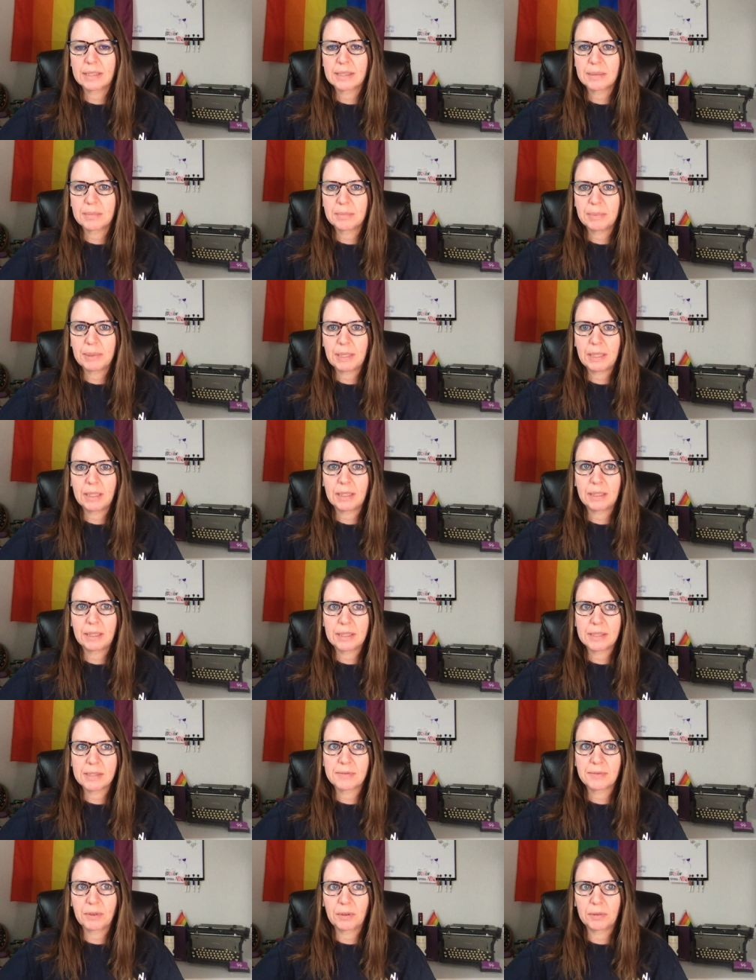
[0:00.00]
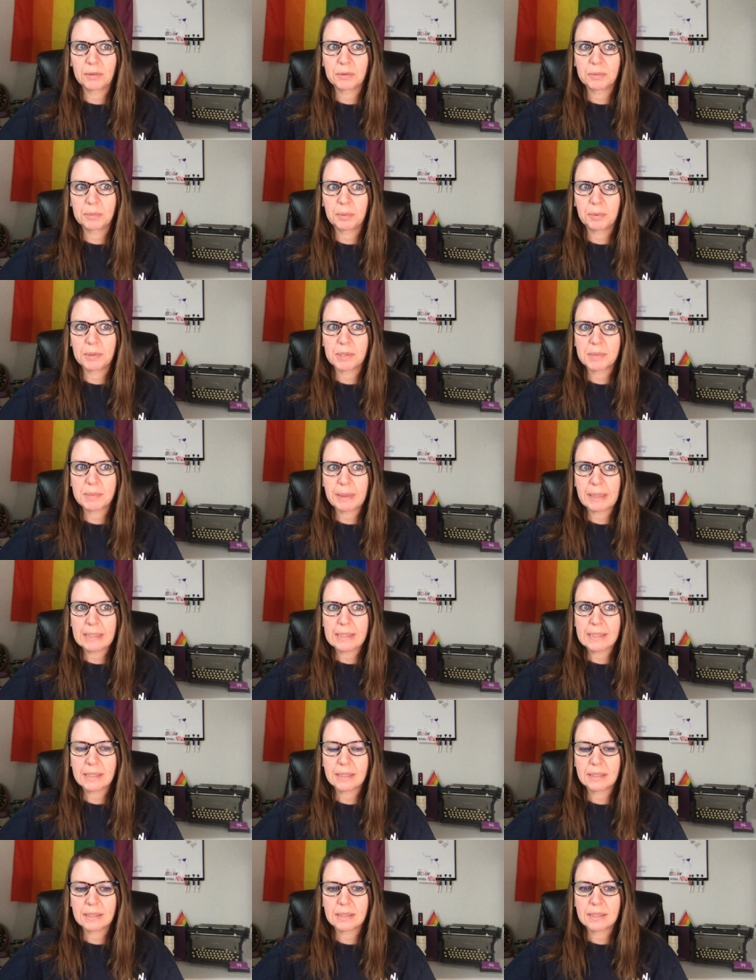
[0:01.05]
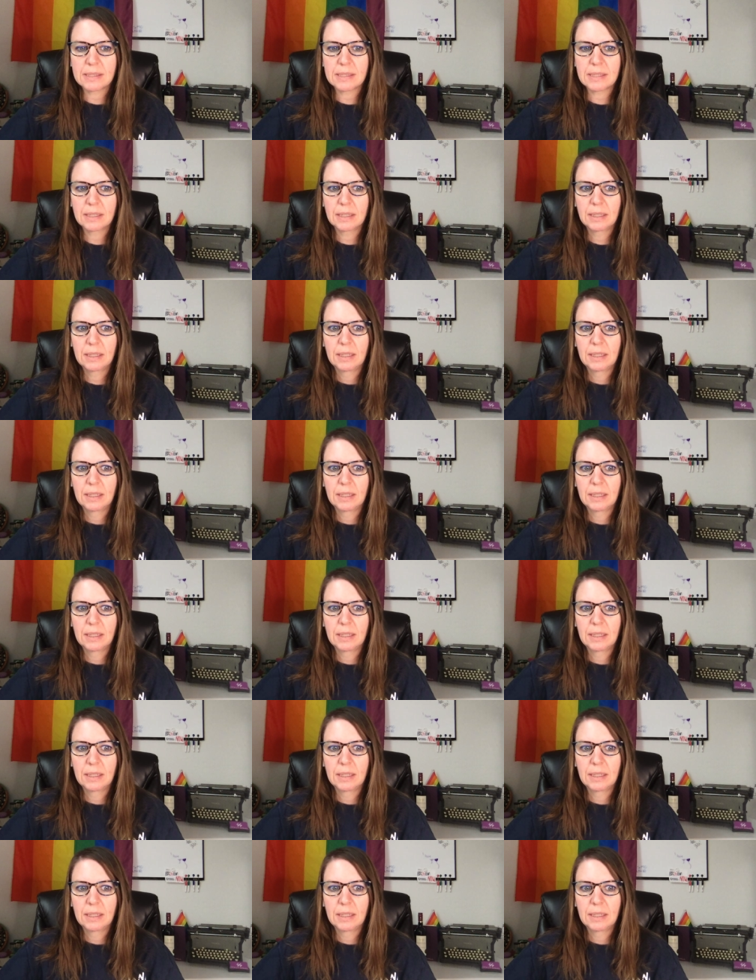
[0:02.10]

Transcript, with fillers: to be in these vulnerable spaces